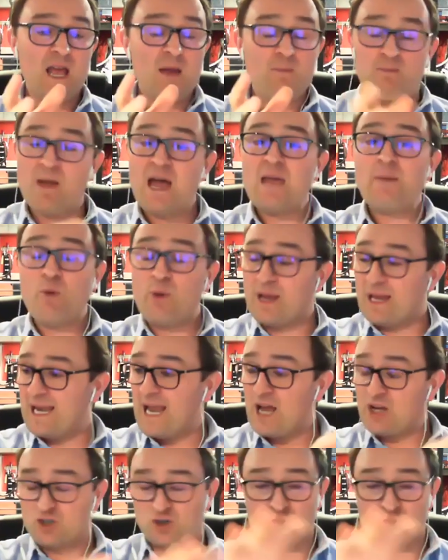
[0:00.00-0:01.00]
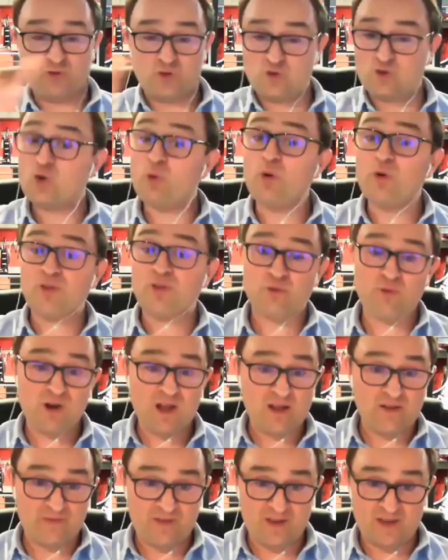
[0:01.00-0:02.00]
Maybe we can latch onto 2 or
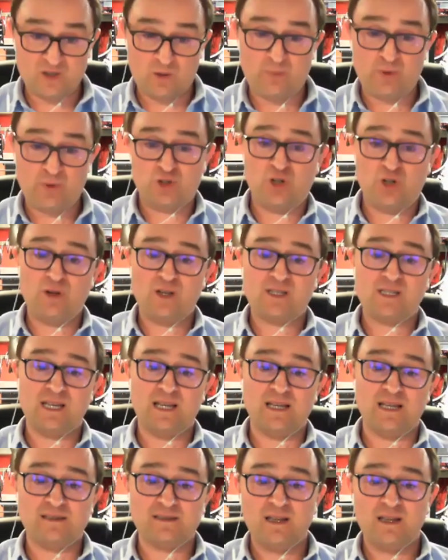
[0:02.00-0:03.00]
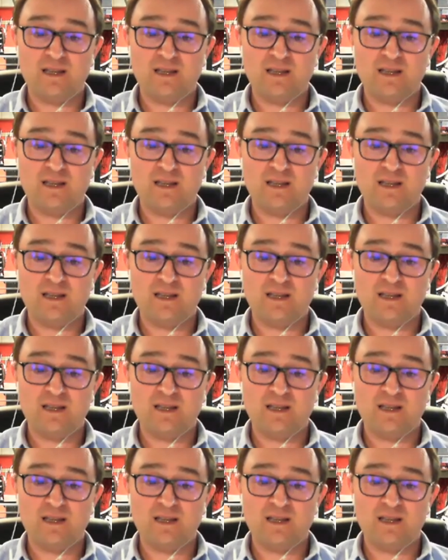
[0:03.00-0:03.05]
3 of these opportunities,